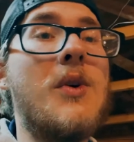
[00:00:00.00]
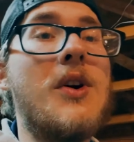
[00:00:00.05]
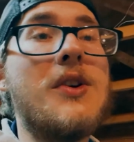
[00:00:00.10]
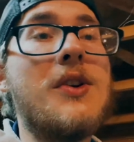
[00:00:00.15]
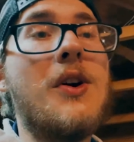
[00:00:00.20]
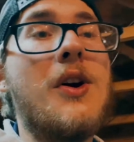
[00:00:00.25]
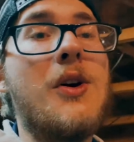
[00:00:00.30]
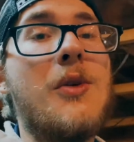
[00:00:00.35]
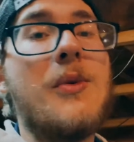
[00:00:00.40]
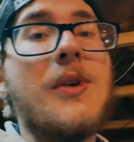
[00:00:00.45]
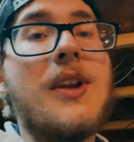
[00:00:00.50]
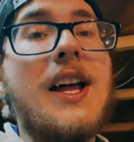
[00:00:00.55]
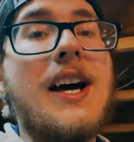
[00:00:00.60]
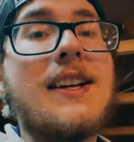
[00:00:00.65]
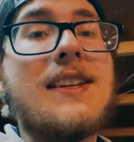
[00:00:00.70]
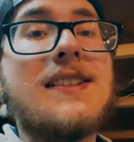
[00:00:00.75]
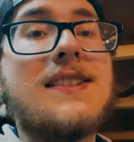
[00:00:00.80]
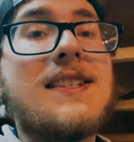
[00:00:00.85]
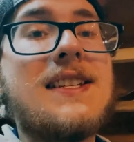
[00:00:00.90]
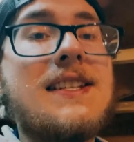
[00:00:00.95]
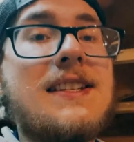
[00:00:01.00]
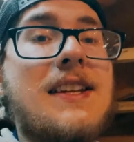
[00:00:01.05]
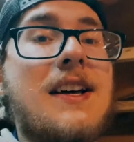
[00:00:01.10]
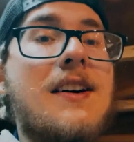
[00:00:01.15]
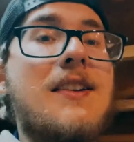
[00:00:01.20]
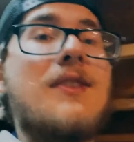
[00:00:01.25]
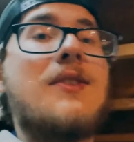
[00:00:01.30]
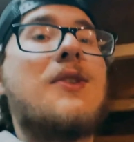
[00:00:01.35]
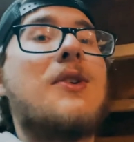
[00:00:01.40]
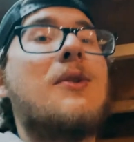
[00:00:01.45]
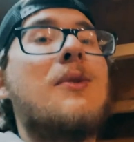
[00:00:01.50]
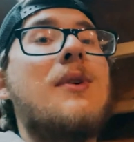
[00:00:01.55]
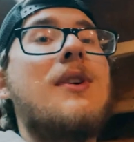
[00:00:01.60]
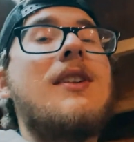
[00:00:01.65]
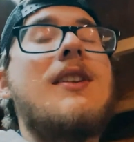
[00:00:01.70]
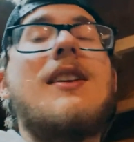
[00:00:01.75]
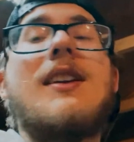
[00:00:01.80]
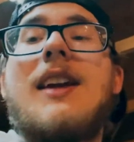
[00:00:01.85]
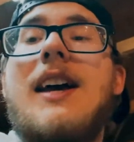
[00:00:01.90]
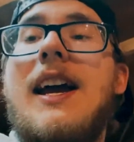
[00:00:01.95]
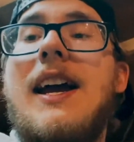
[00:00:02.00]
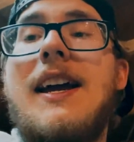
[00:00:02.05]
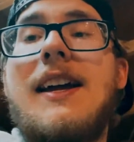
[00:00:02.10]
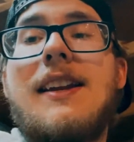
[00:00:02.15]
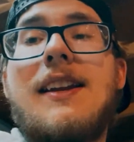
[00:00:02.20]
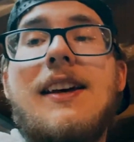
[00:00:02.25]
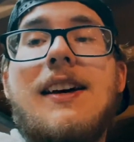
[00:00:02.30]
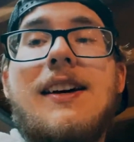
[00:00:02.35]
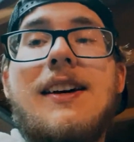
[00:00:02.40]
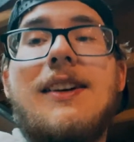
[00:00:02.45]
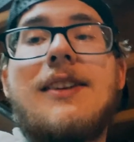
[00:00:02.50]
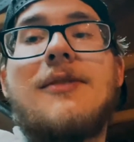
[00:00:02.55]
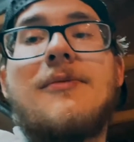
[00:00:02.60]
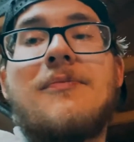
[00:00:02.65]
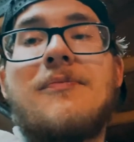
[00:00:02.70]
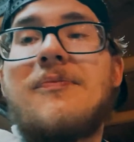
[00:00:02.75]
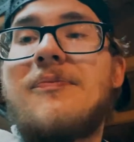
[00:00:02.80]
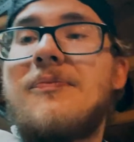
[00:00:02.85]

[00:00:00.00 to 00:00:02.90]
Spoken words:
what y'all would like to see done to it, and